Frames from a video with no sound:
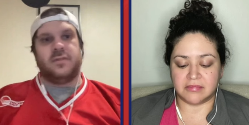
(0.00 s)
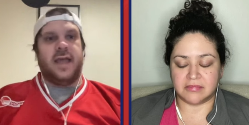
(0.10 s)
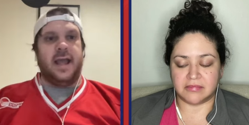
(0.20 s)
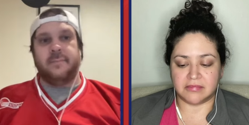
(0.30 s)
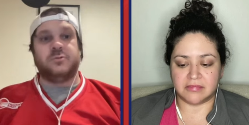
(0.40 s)
Speaker 1: the
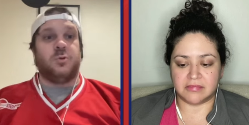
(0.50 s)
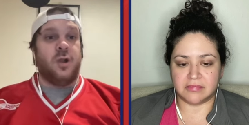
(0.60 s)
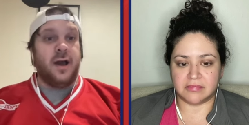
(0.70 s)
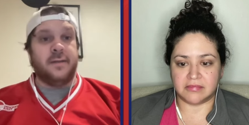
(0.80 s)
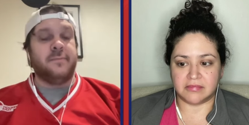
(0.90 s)
Habs were
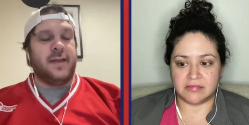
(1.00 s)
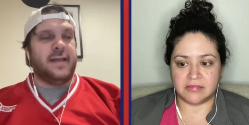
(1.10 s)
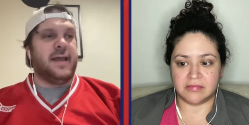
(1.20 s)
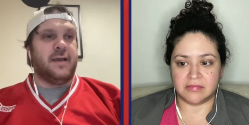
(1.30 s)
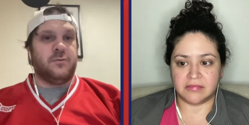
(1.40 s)
on,
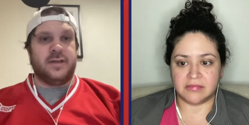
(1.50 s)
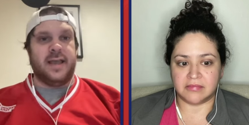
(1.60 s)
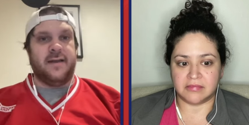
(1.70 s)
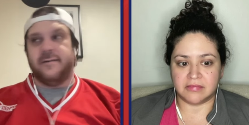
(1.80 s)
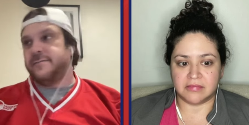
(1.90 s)
and I only
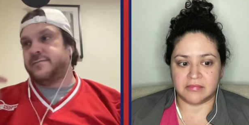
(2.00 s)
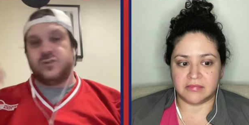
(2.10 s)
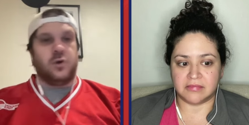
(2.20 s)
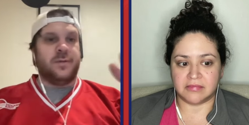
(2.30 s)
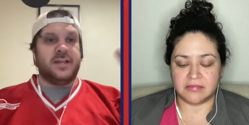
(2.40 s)
have
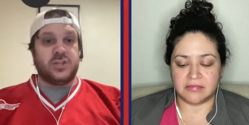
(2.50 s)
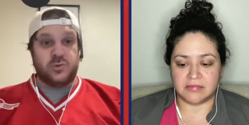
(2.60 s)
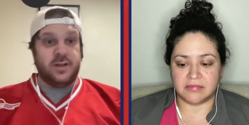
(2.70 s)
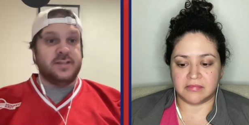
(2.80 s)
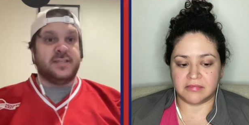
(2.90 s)
so many
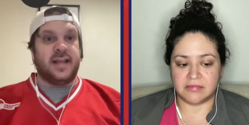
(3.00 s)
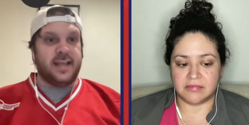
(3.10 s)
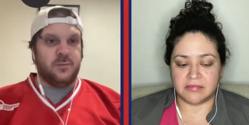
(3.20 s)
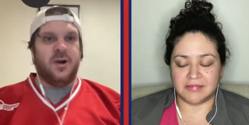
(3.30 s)
screens that I can